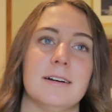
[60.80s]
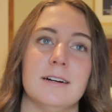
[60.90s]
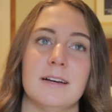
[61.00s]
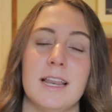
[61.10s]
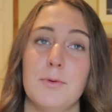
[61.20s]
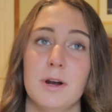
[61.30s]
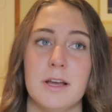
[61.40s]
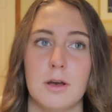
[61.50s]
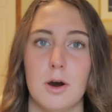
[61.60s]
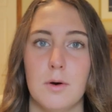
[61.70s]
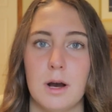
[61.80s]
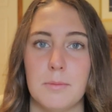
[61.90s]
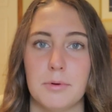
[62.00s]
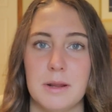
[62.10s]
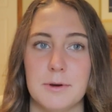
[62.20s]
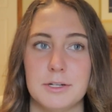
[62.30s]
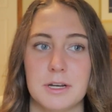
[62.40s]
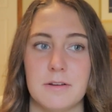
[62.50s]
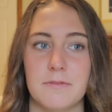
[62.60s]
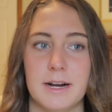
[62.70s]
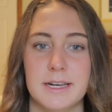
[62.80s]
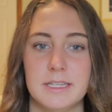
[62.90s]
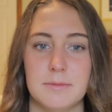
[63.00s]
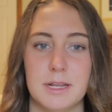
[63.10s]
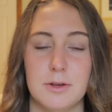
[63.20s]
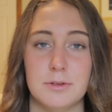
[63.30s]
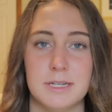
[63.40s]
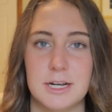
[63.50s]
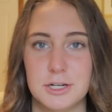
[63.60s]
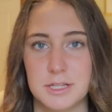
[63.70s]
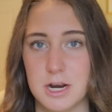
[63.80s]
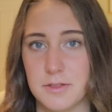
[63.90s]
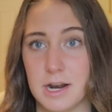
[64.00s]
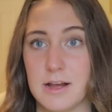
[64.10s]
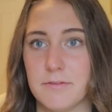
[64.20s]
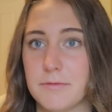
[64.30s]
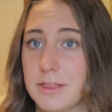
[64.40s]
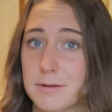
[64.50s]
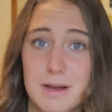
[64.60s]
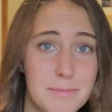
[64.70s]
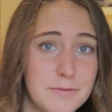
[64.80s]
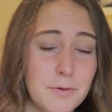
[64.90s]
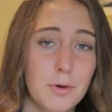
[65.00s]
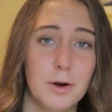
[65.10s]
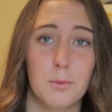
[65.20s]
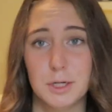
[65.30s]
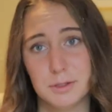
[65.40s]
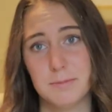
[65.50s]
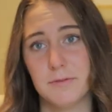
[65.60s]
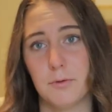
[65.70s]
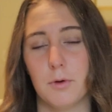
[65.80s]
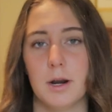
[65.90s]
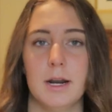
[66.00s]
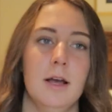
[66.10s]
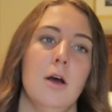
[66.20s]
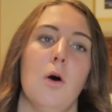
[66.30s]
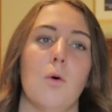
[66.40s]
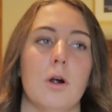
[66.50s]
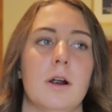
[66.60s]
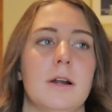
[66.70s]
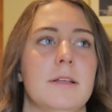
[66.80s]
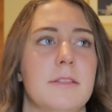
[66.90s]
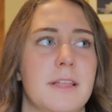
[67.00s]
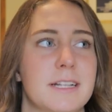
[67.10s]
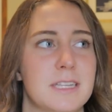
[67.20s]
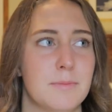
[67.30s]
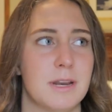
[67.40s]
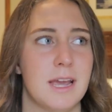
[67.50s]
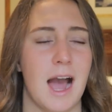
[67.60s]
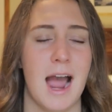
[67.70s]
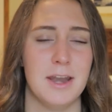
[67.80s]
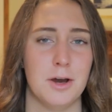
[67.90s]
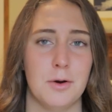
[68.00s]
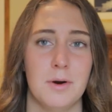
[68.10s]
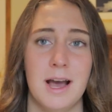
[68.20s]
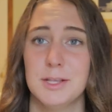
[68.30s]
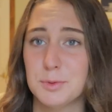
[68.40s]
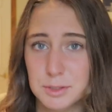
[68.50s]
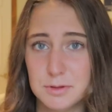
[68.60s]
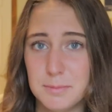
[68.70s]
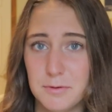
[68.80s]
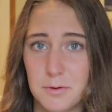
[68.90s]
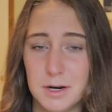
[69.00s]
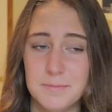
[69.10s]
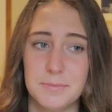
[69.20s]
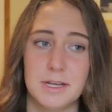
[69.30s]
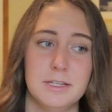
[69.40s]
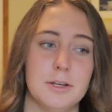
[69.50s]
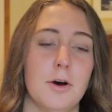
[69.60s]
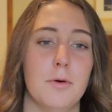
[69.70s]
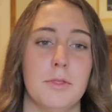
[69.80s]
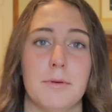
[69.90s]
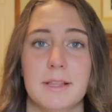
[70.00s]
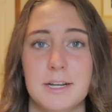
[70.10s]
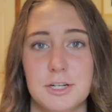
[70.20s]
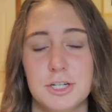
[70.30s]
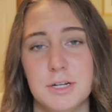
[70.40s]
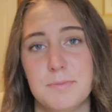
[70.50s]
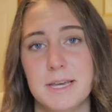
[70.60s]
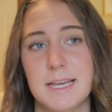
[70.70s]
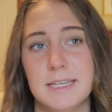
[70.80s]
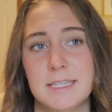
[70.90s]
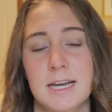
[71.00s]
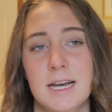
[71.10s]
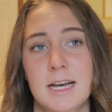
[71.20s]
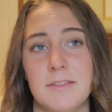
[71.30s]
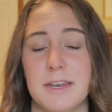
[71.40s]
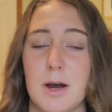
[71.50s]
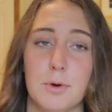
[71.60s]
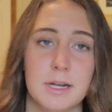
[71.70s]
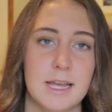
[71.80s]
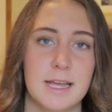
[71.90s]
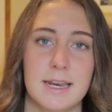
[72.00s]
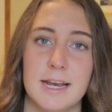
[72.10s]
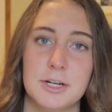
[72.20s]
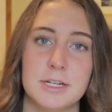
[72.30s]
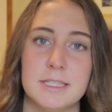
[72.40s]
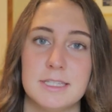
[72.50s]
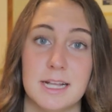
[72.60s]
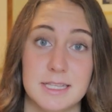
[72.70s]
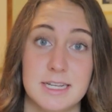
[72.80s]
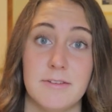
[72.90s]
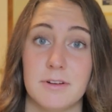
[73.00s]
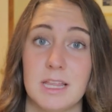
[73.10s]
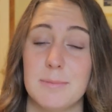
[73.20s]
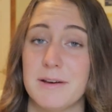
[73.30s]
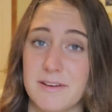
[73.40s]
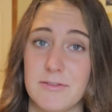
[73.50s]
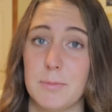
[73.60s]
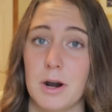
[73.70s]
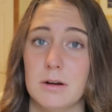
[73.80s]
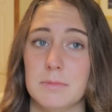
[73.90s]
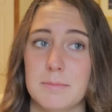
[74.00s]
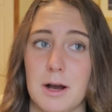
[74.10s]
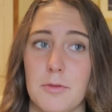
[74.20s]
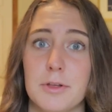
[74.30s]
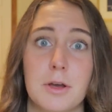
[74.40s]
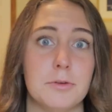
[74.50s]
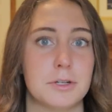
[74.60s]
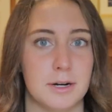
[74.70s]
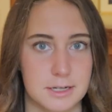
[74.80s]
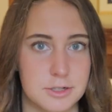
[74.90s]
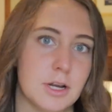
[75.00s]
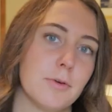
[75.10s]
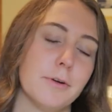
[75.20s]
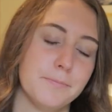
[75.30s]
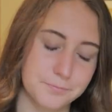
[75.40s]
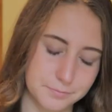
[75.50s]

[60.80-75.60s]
Uh, anywhere I go, I'm pretty much going to find somebody who's stationed there that I've either met before, worked with before, or that somebody I know has worked with before. And so the relationship piece, the networking connections, that's definitely my favorite part about the Coast Guard in general.